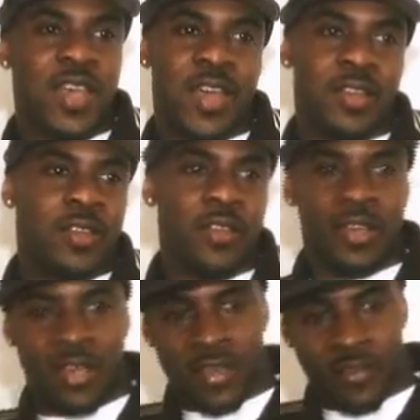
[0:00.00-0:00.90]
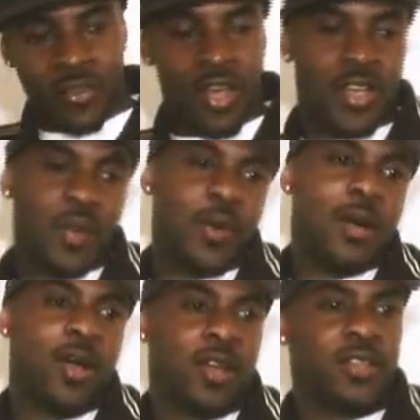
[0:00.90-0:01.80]
And if you talk hip
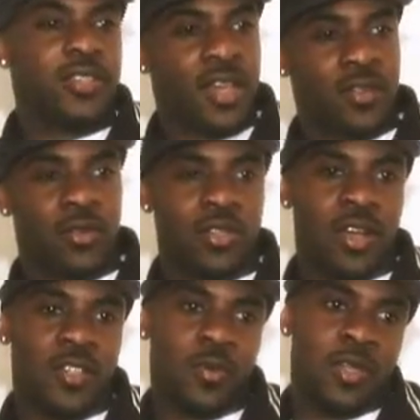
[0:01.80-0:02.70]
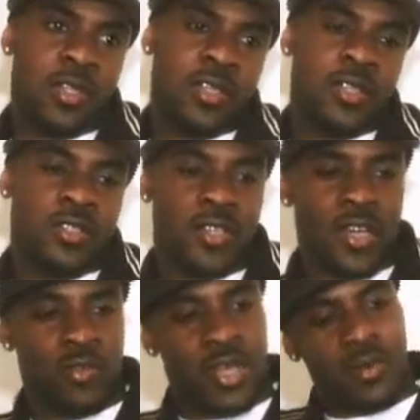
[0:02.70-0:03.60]
hop artists, yeah, those artists. But in
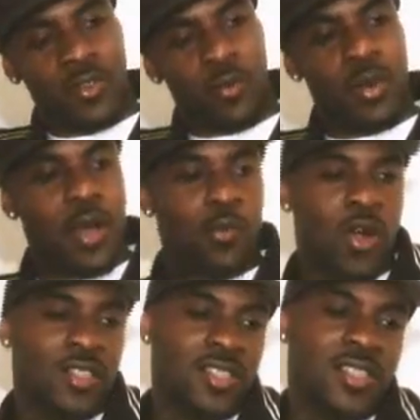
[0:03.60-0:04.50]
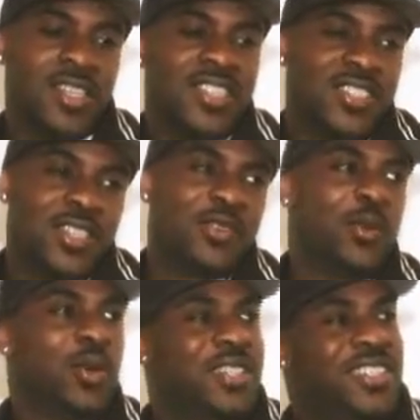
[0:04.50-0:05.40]
general, like, you know, Bob Marley, Stevie
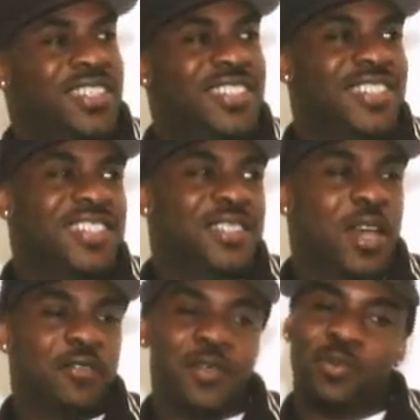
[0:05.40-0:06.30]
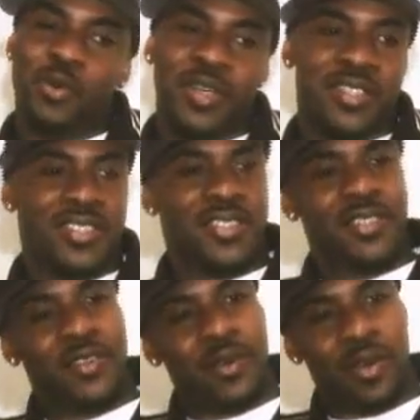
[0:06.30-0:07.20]
Wonder, definitely Prince.
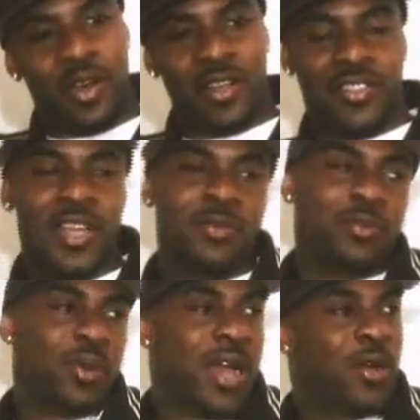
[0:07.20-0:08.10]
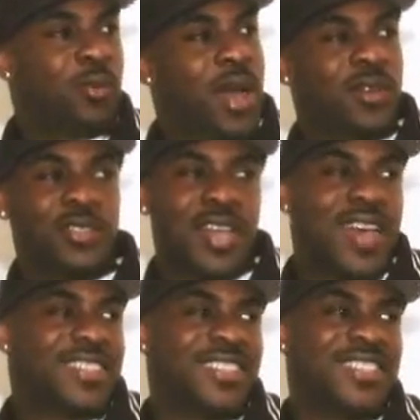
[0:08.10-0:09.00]
James Brown, Michael
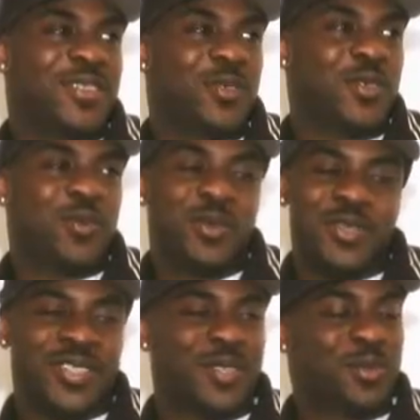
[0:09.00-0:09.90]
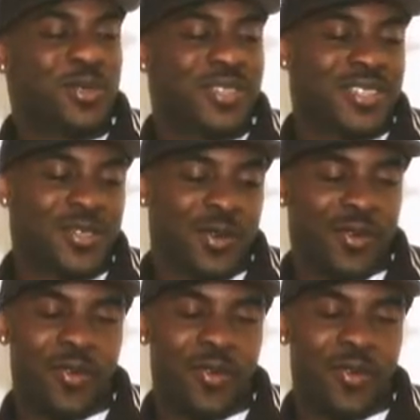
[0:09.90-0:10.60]
Jackson, and, you know, music is music, so.